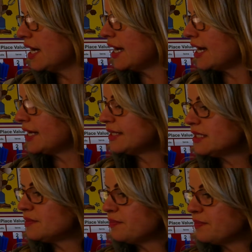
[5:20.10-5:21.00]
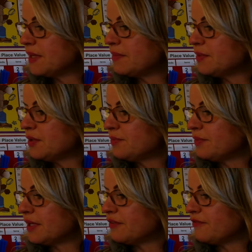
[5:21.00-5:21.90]
Island people
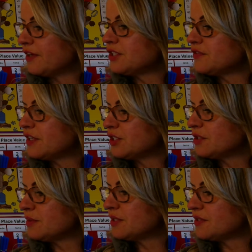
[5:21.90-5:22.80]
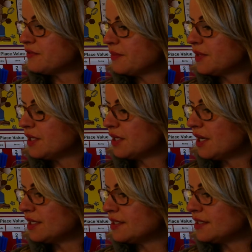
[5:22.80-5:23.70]
bring fresh vegetables from their
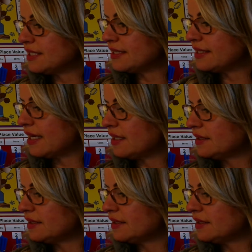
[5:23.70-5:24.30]
gardens to sell.